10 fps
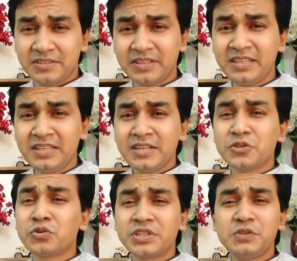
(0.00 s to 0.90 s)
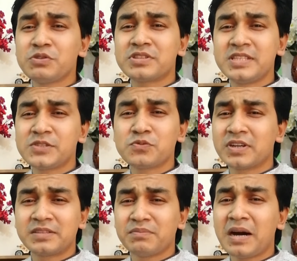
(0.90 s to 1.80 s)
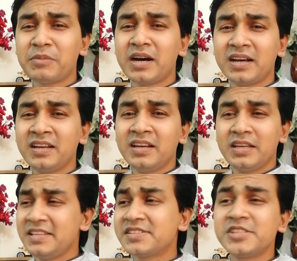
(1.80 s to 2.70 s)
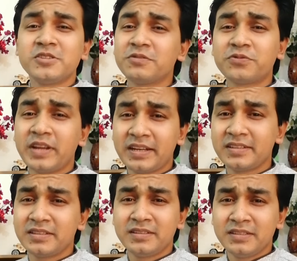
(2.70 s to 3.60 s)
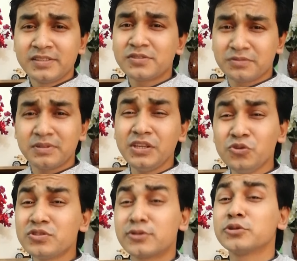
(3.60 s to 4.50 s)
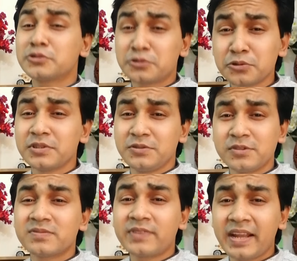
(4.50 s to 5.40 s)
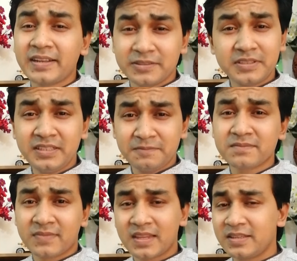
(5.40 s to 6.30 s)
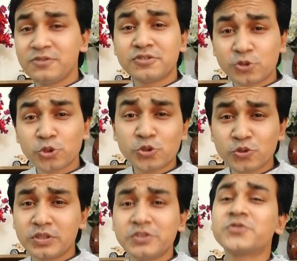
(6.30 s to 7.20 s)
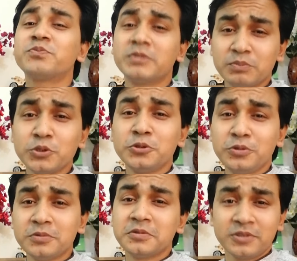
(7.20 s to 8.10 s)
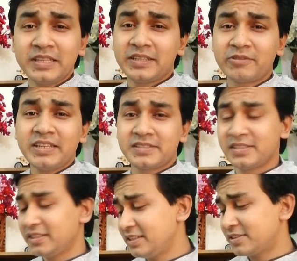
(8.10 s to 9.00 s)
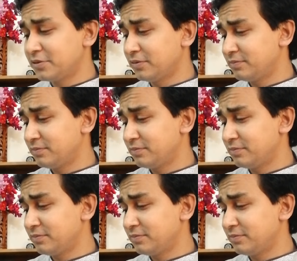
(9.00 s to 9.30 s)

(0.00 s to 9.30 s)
Okay, don't use this word mama instead of friend. So use dosto, use friend. Okay, use dosto, use bondhu. Okay, right, let's go.